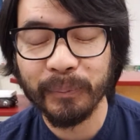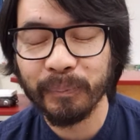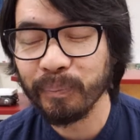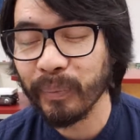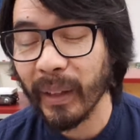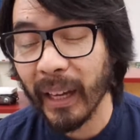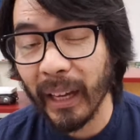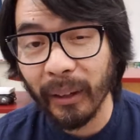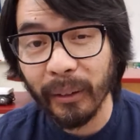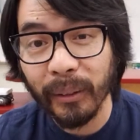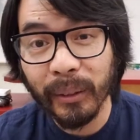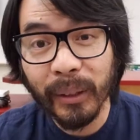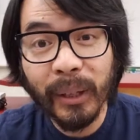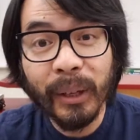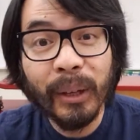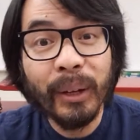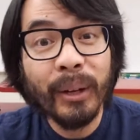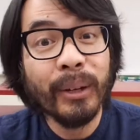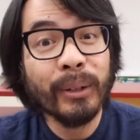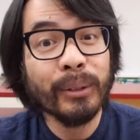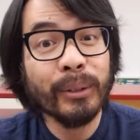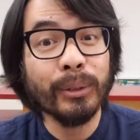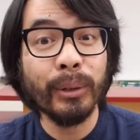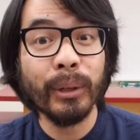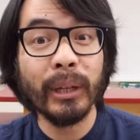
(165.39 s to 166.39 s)
Now,
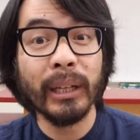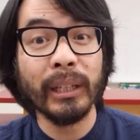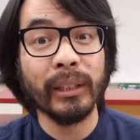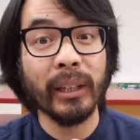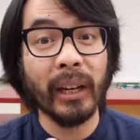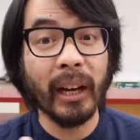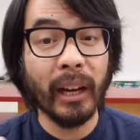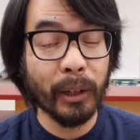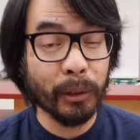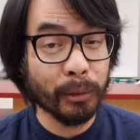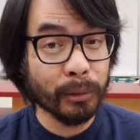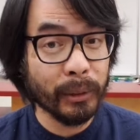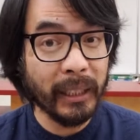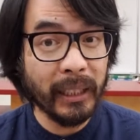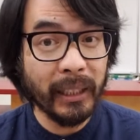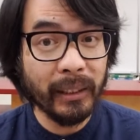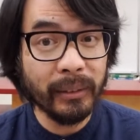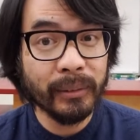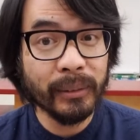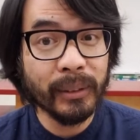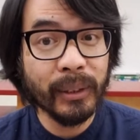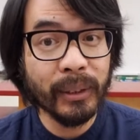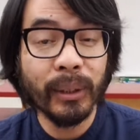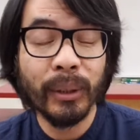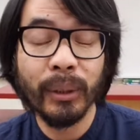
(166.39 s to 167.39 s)
do you
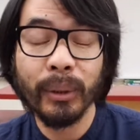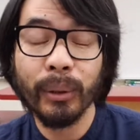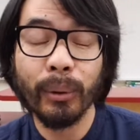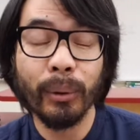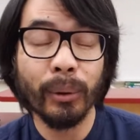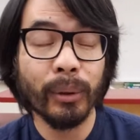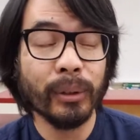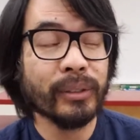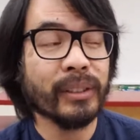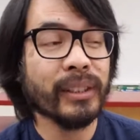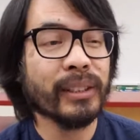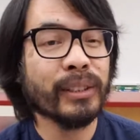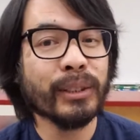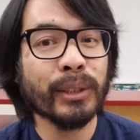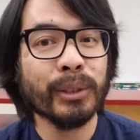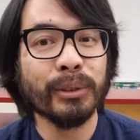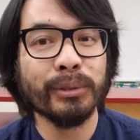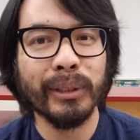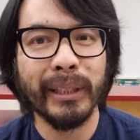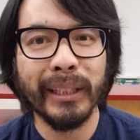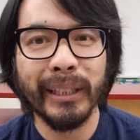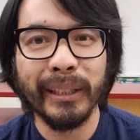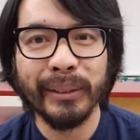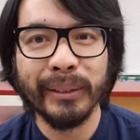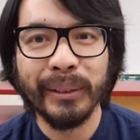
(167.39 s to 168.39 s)
agree or
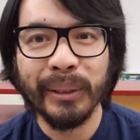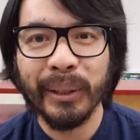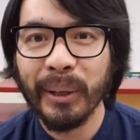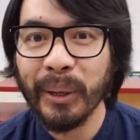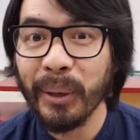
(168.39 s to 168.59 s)
disagree